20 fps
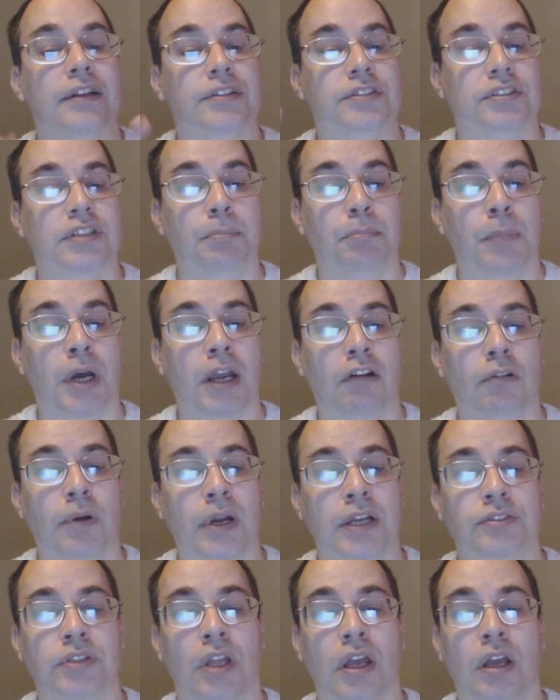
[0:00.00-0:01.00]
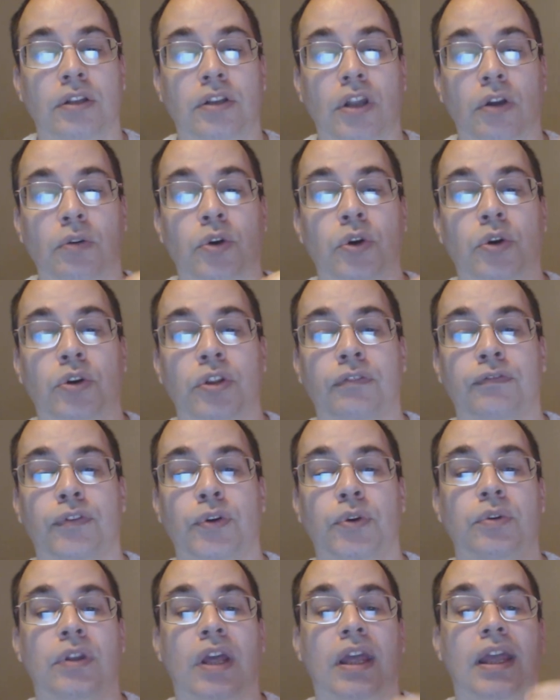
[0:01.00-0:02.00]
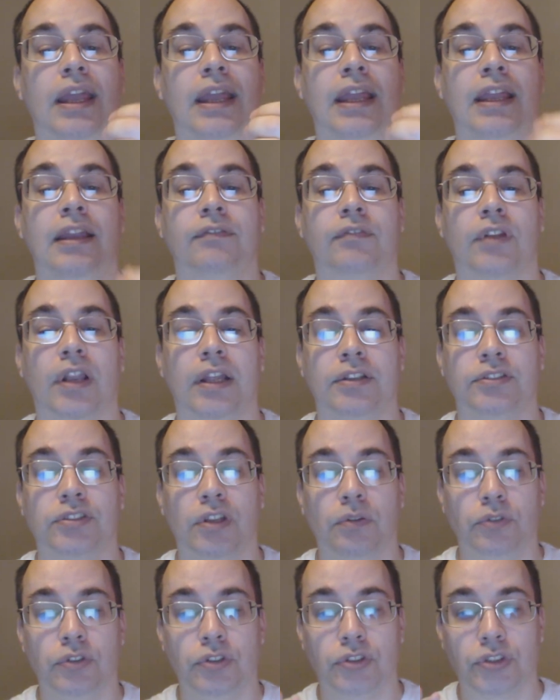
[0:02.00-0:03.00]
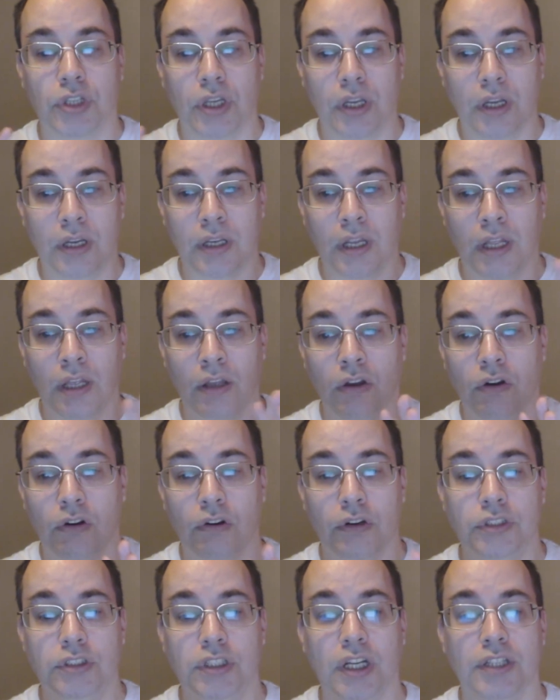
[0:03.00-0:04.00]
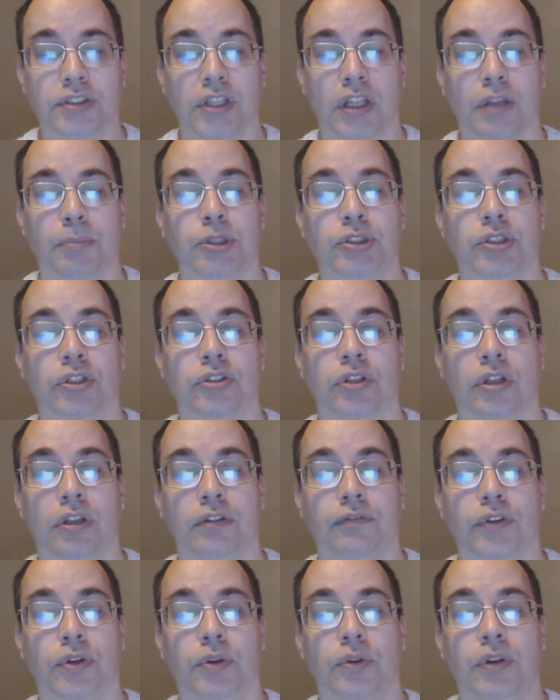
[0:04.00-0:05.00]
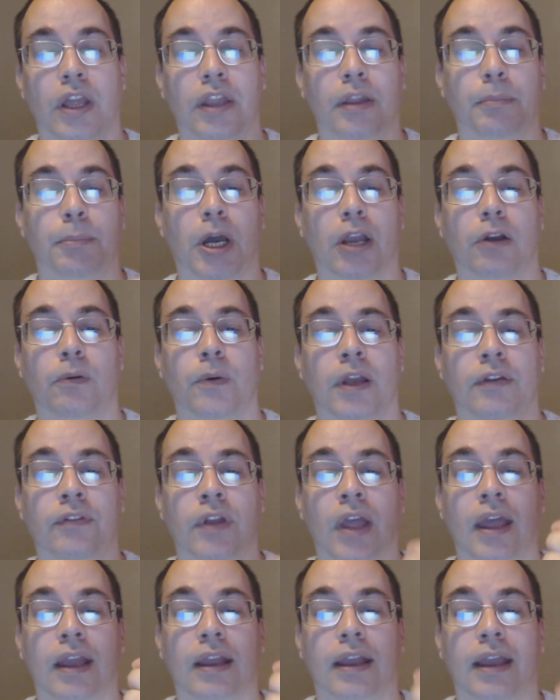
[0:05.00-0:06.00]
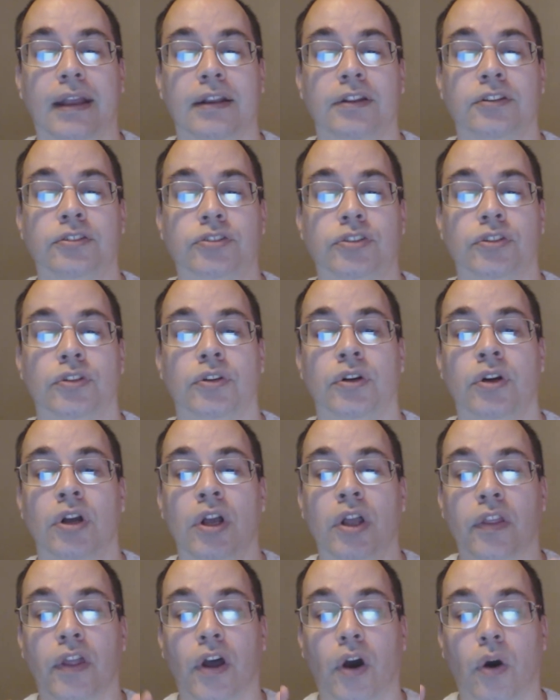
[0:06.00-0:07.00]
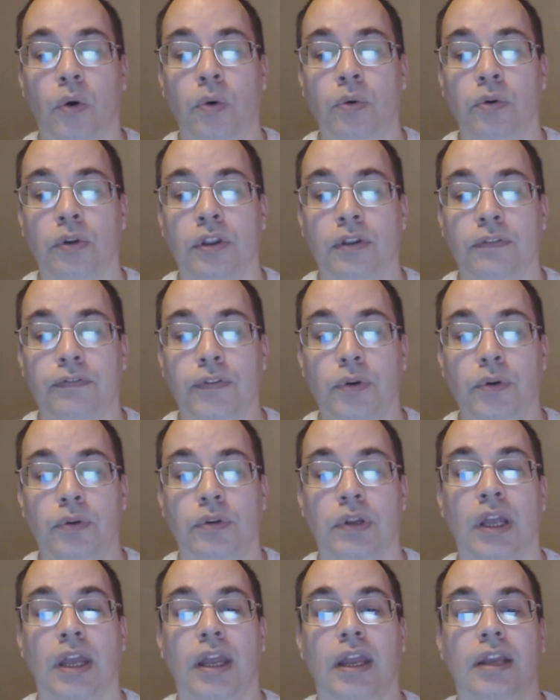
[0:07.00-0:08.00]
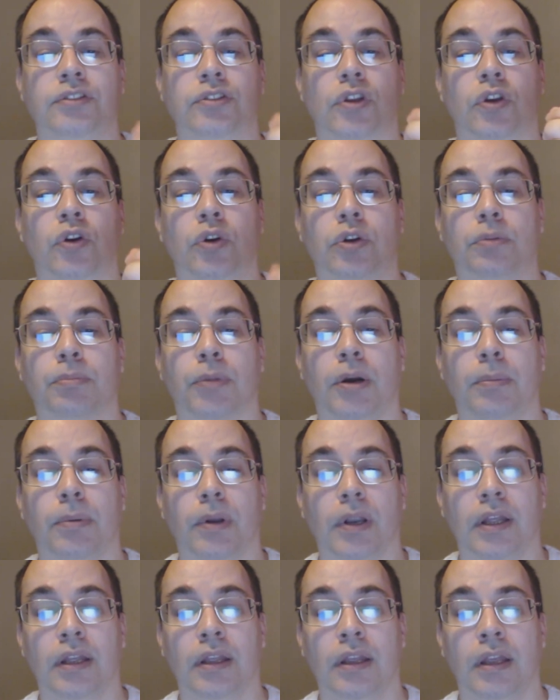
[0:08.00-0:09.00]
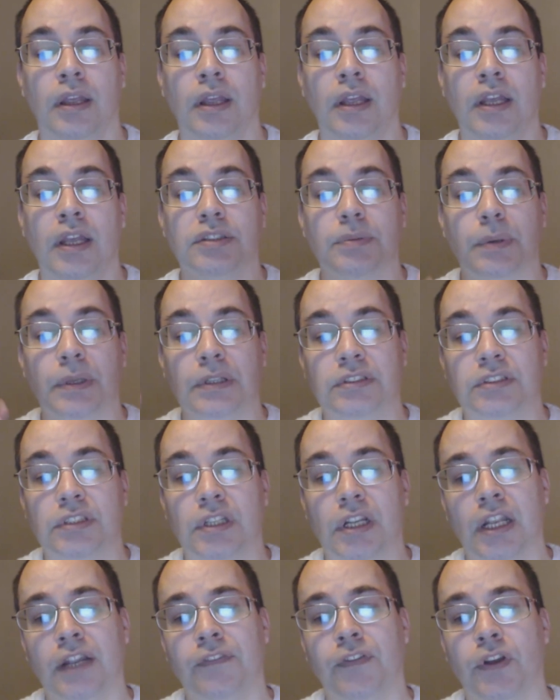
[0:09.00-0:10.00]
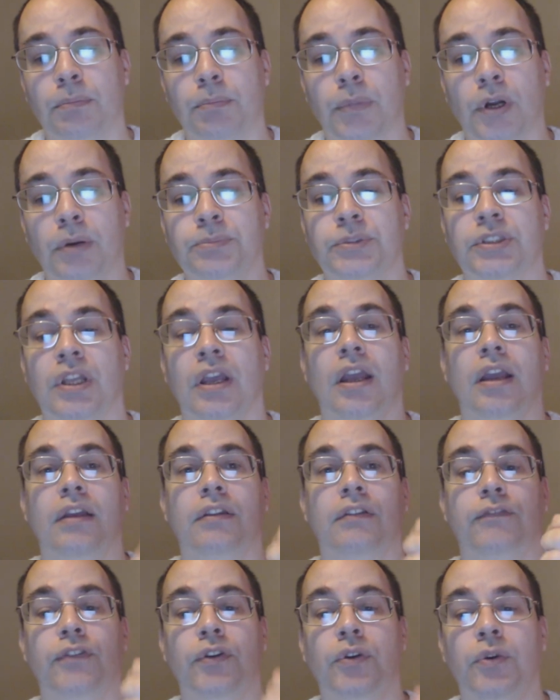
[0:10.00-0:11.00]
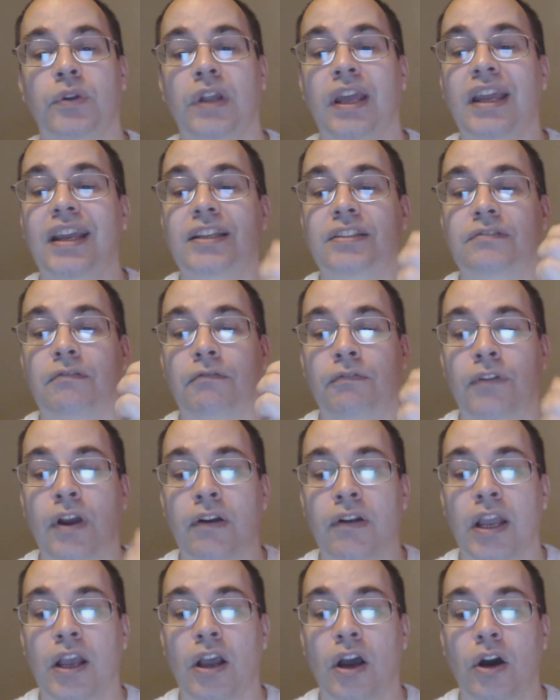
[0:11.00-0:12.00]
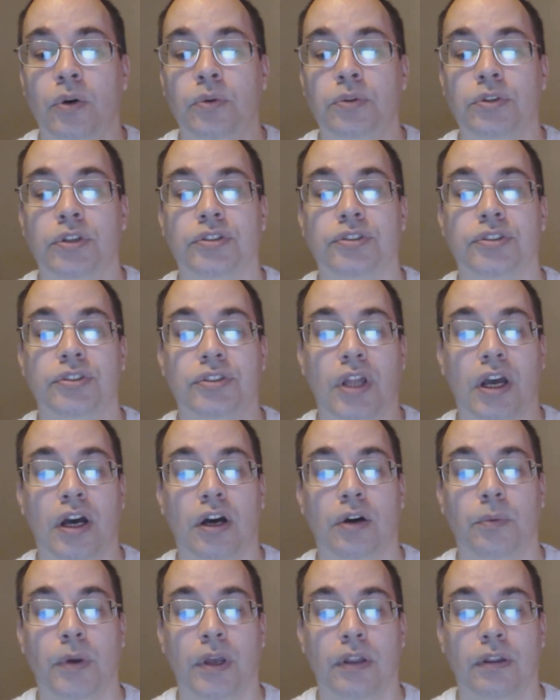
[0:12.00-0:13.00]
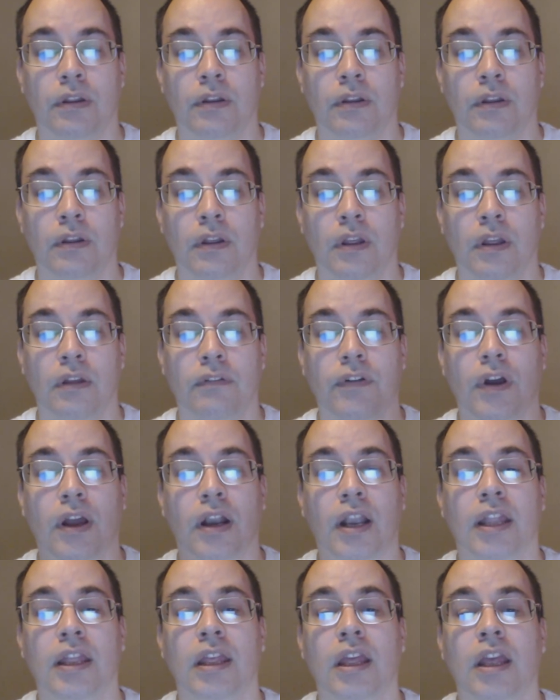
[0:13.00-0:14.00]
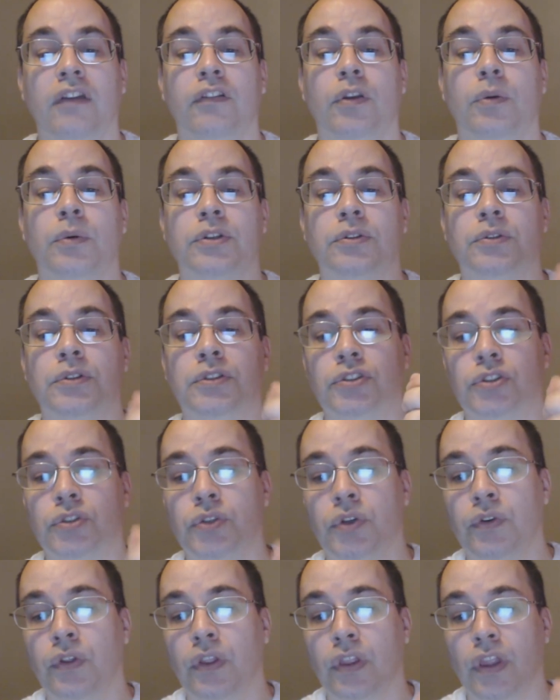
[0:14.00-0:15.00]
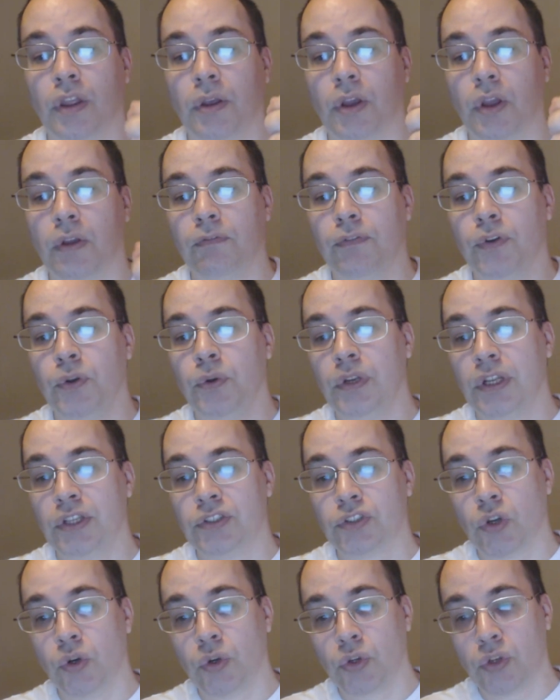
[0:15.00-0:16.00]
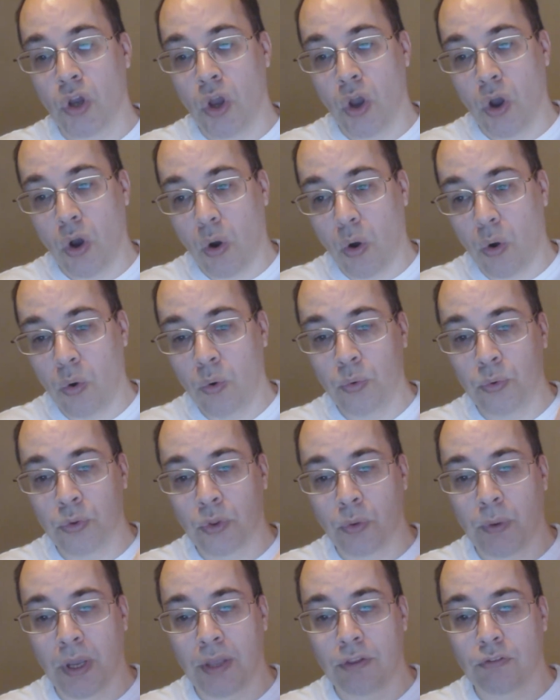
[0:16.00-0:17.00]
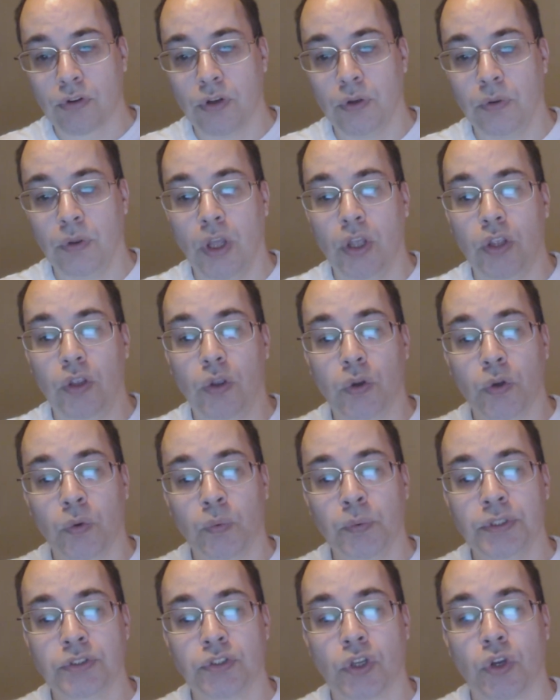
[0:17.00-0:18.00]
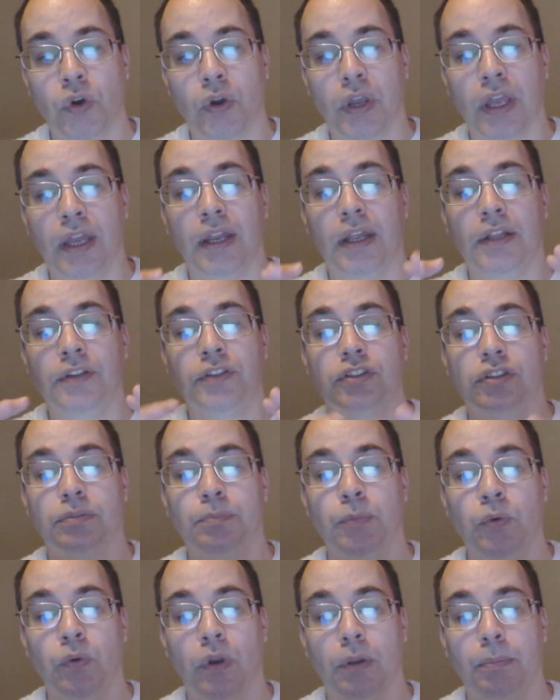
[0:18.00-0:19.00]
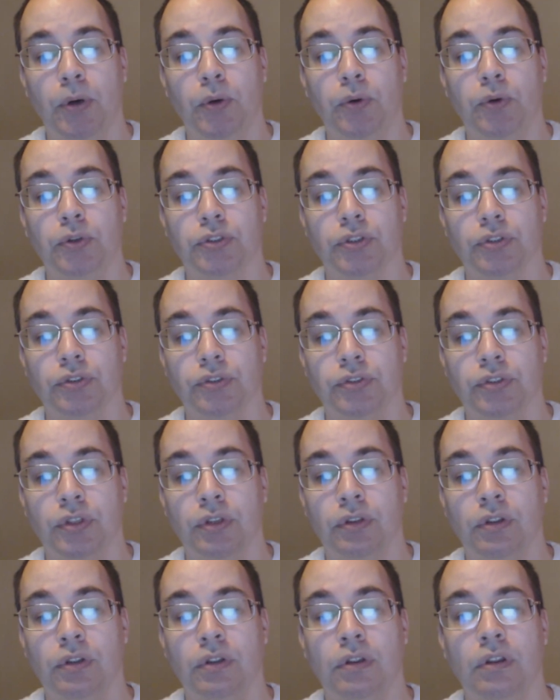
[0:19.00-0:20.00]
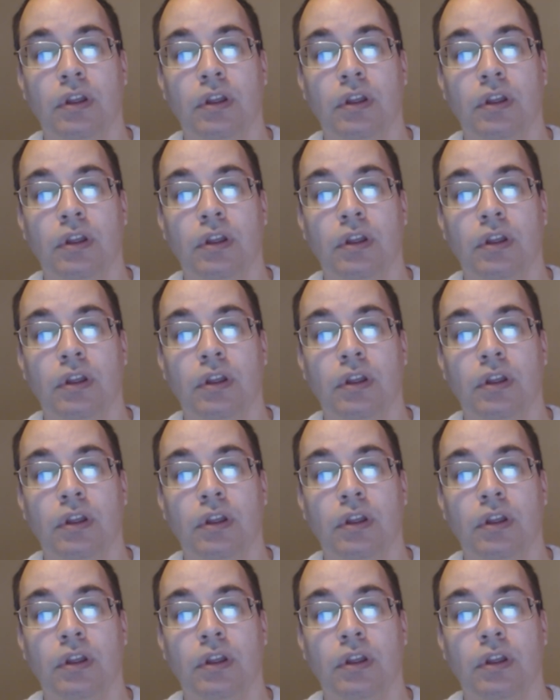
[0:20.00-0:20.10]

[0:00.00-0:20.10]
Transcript: Now, some microwaves don't cook the food evenly, so turning or adjusting the position of the food in the microwave can ensure that all of the food is cooked properly. It's been significant problems if the food is very cold to start with. Finally, you want to ensure that food is cooked all the way through. You can always cook it in smaller portions.